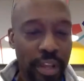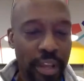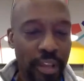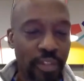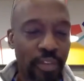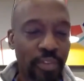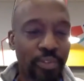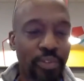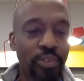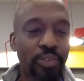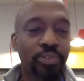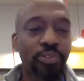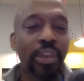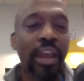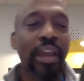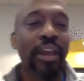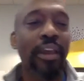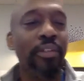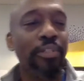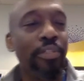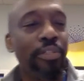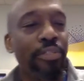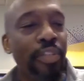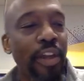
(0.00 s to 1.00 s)
This is
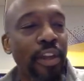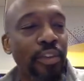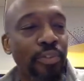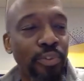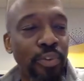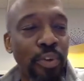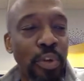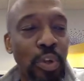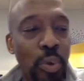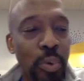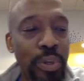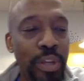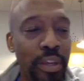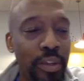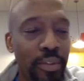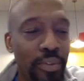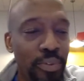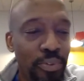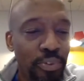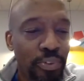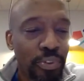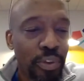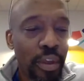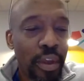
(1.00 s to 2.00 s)
2
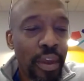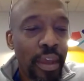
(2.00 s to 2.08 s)
Thessalonians.